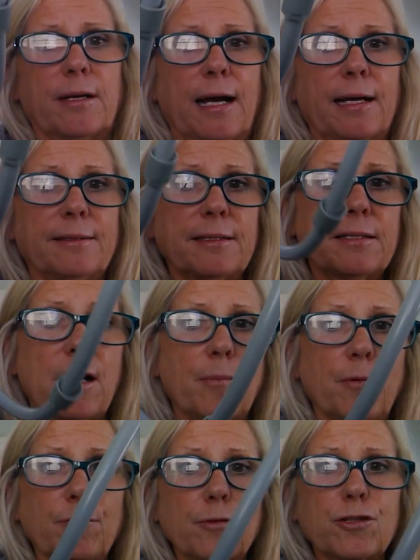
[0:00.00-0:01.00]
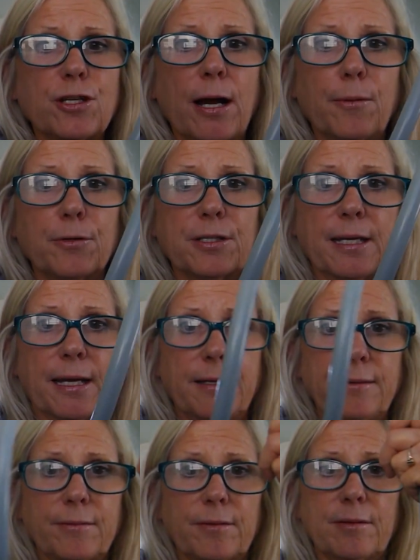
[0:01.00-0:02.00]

at the top of your shower tent.